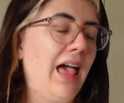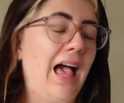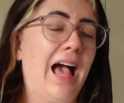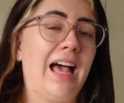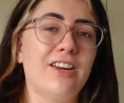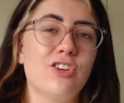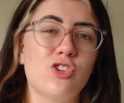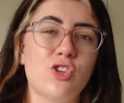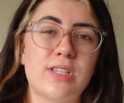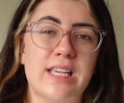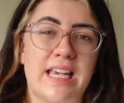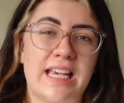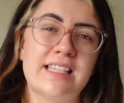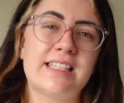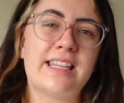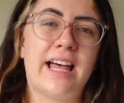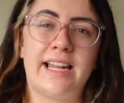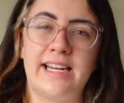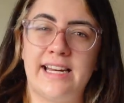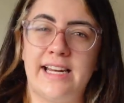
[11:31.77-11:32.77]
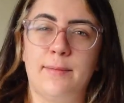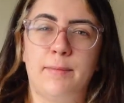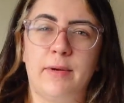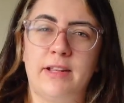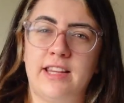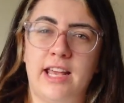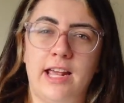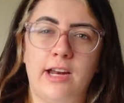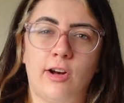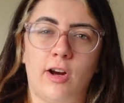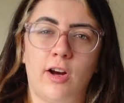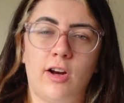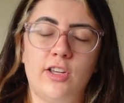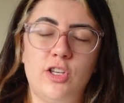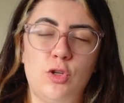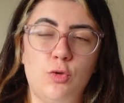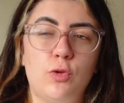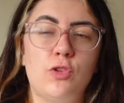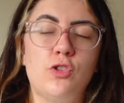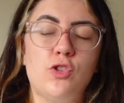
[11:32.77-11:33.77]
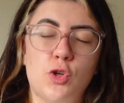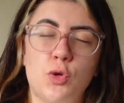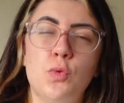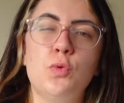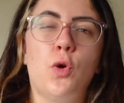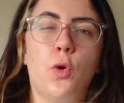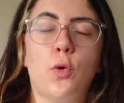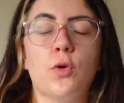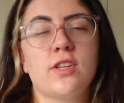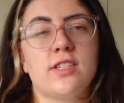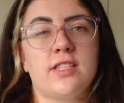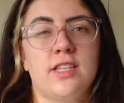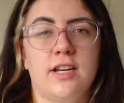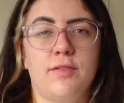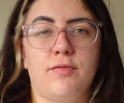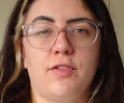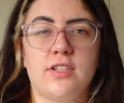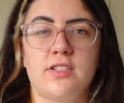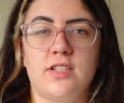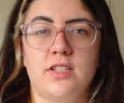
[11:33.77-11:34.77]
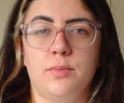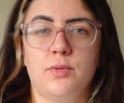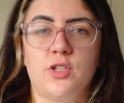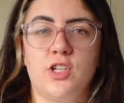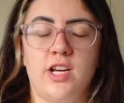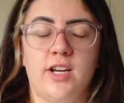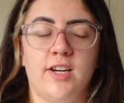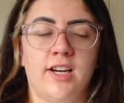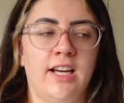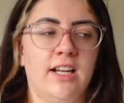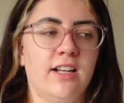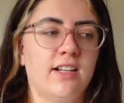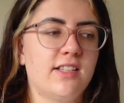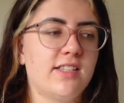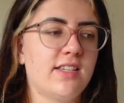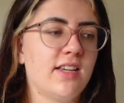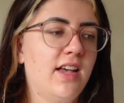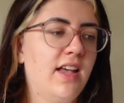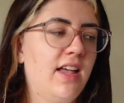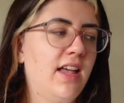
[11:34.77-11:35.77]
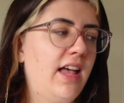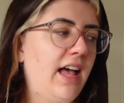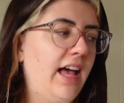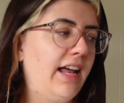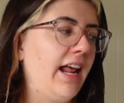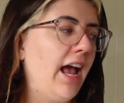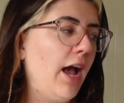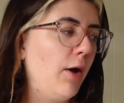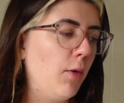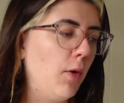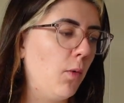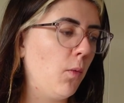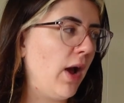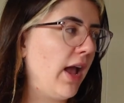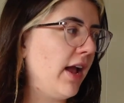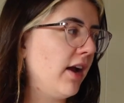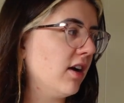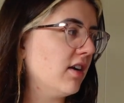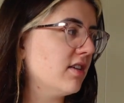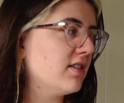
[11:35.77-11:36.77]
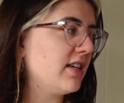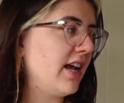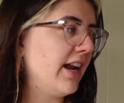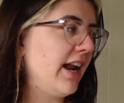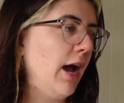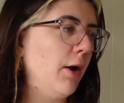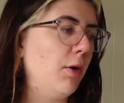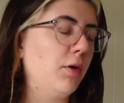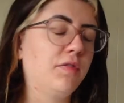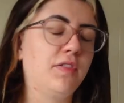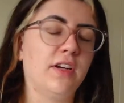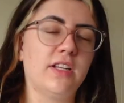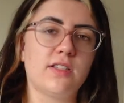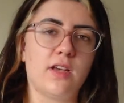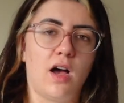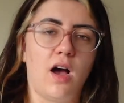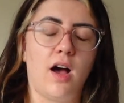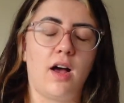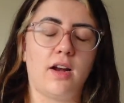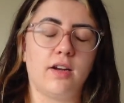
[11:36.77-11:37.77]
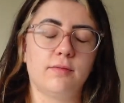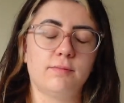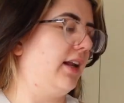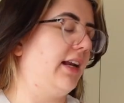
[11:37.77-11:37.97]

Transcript: And it just is that little bit thinner. You do notice the difference in the materials and how it wears and how it fits on.